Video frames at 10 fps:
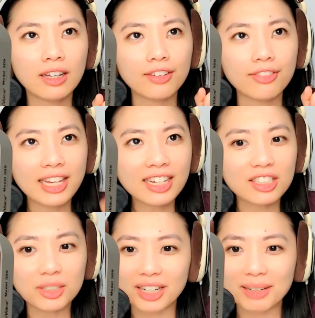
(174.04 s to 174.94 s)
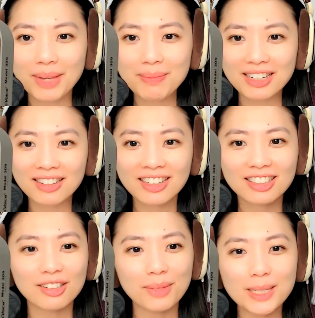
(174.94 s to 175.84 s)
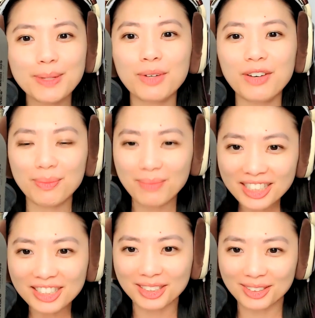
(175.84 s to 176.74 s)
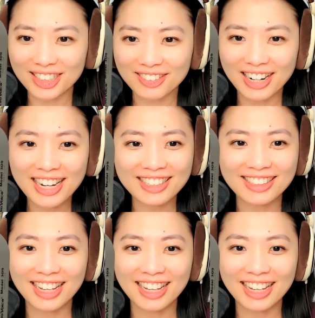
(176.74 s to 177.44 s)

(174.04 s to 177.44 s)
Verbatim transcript: if he can do it, maybe there must be a way for me to do it, right?